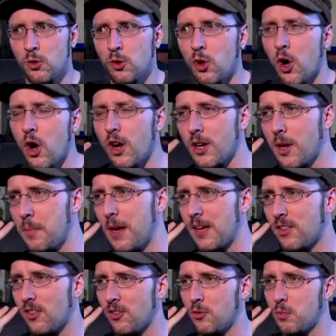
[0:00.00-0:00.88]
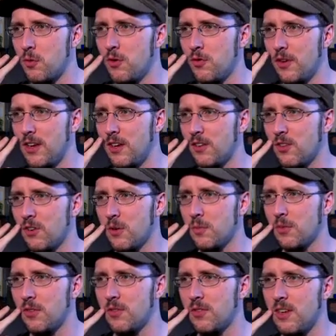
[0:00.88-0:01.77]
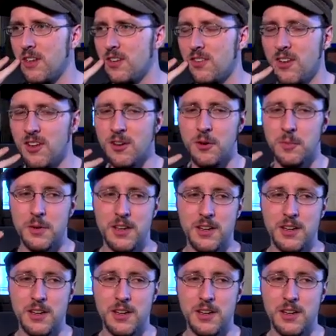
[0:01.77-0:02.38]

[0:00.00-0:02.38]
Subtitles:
talk about this movie in terms of detail